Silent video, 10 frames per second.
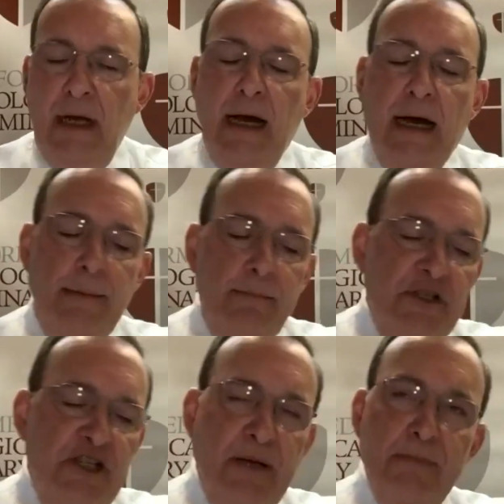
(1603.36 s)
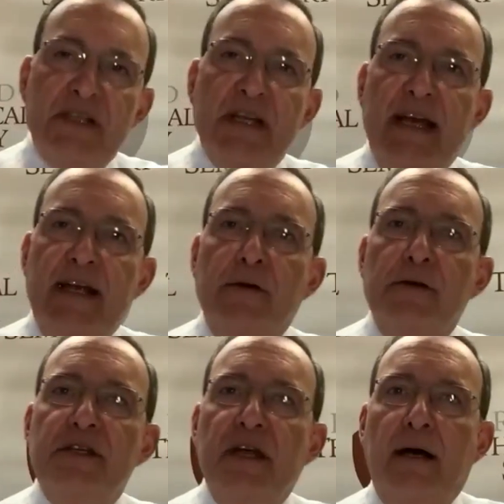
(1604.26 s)
Uh, Jim
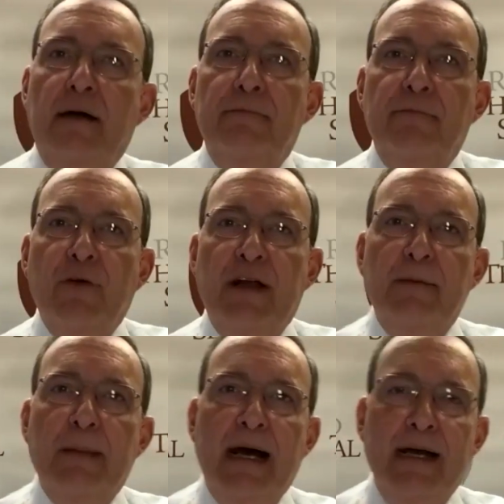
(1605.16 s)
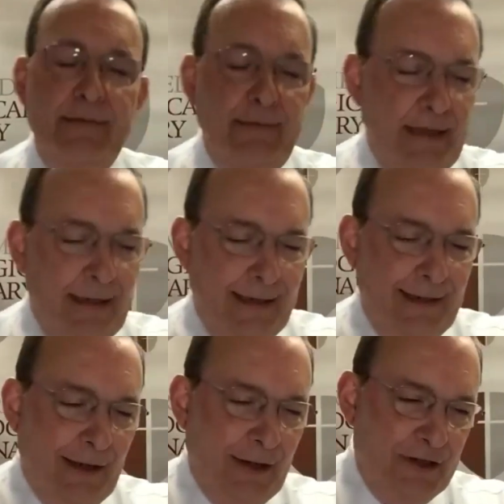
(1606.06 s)
Sayers, a friend of mine uh,
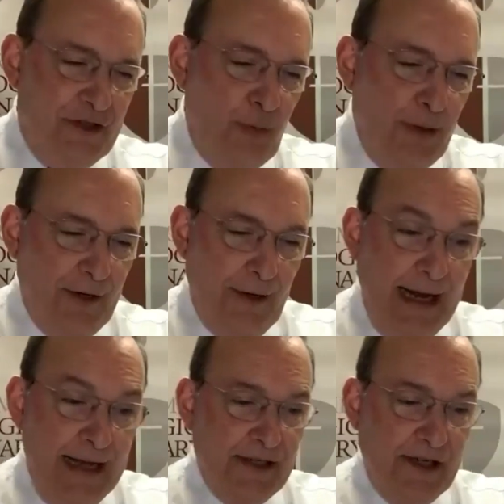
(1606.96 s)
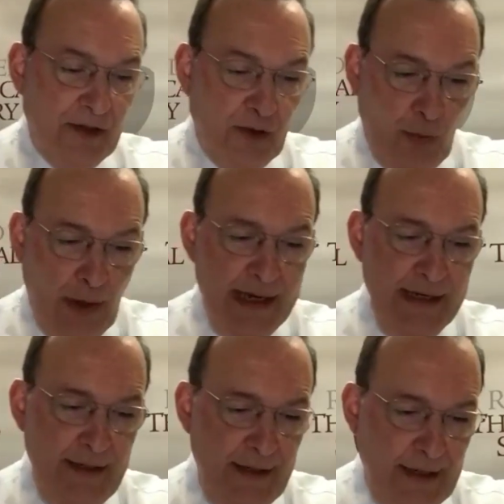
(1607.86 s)
on Twitter, asked a great
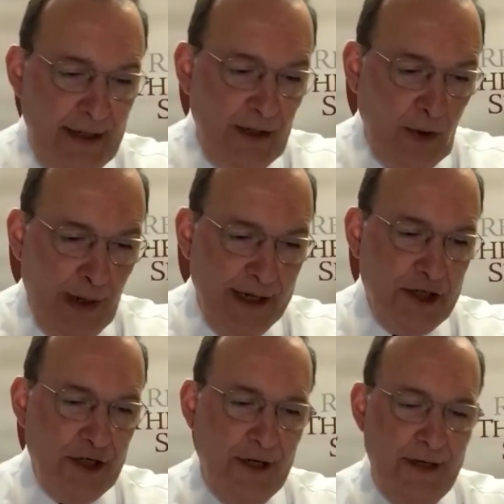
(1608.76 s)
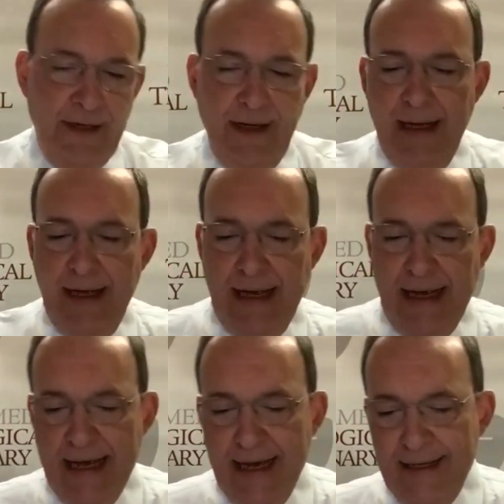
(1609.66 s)
question.
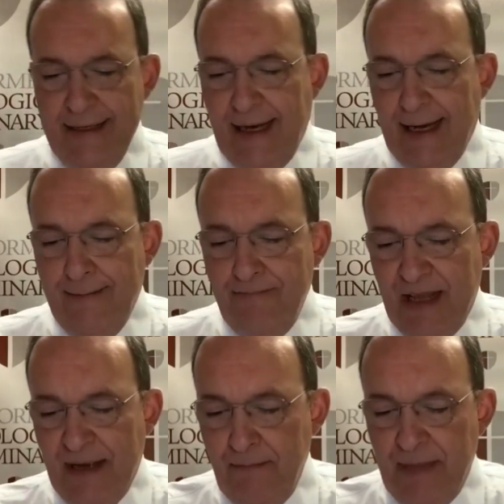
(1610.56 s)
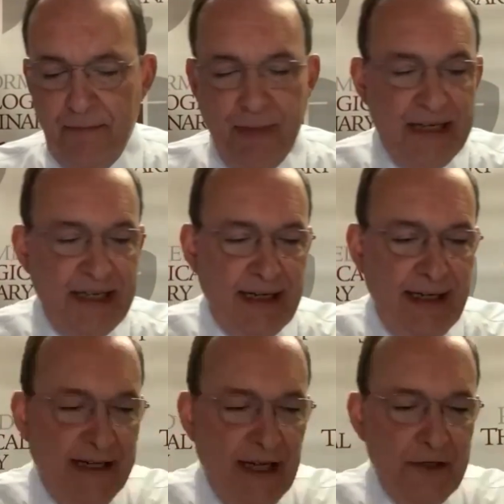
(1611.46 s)
And uh, it, it
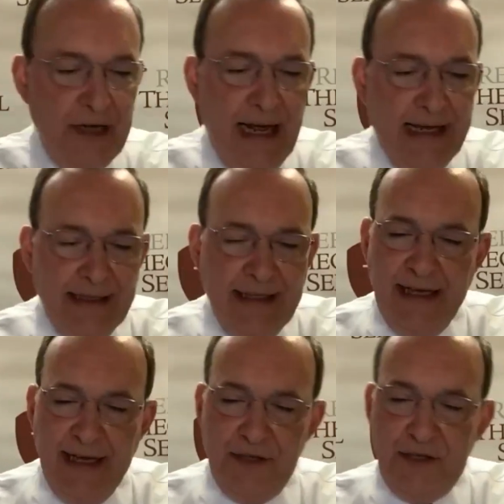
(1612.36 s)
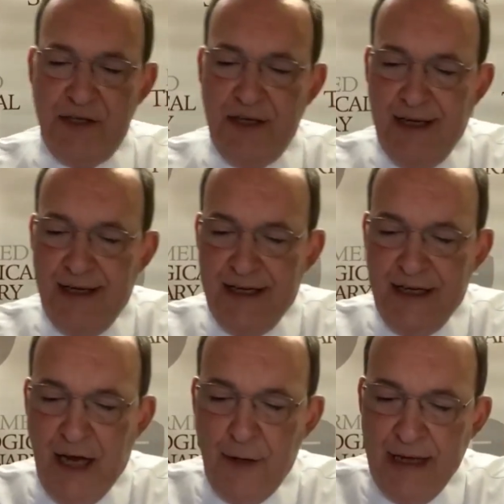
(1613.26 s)
basically goes like this you
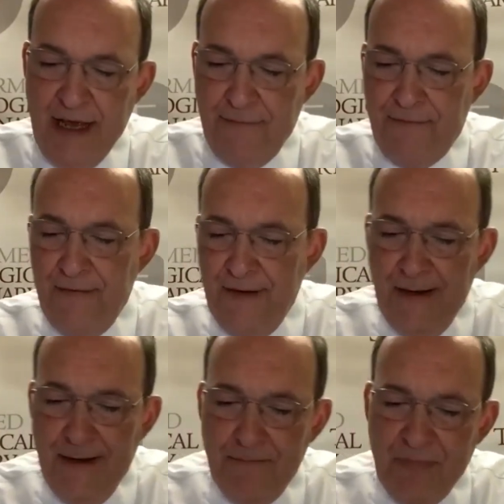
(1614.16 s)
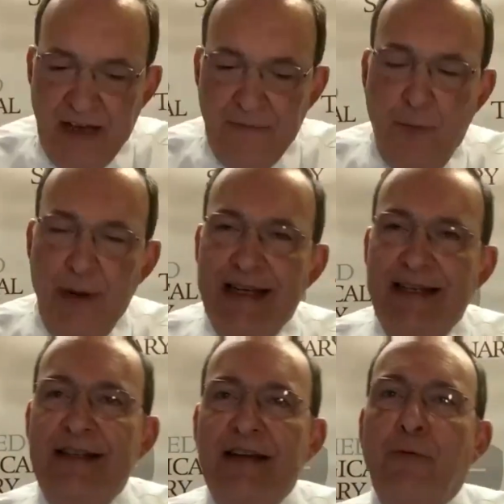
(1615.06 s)
know, if if we
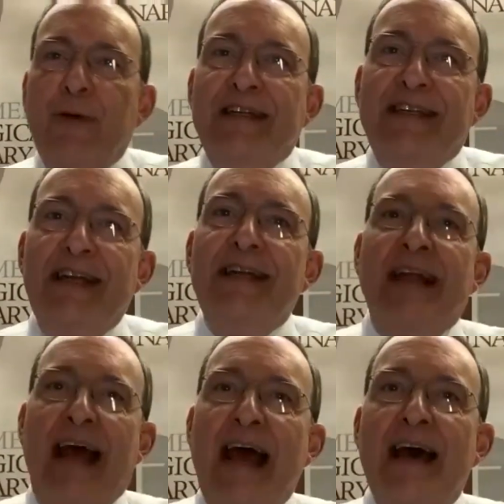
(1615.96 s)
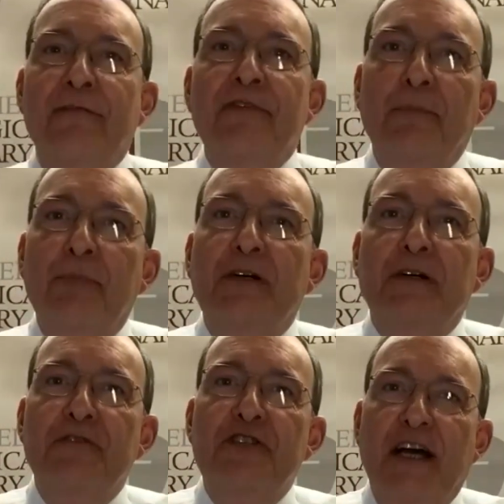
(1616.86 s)
if we didn't have the book
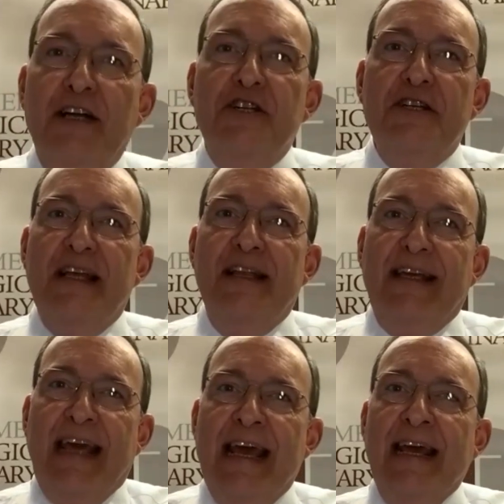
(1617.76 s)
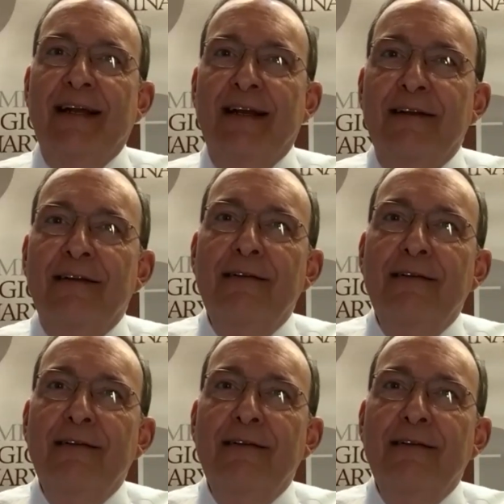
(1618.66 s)
of judges in the canon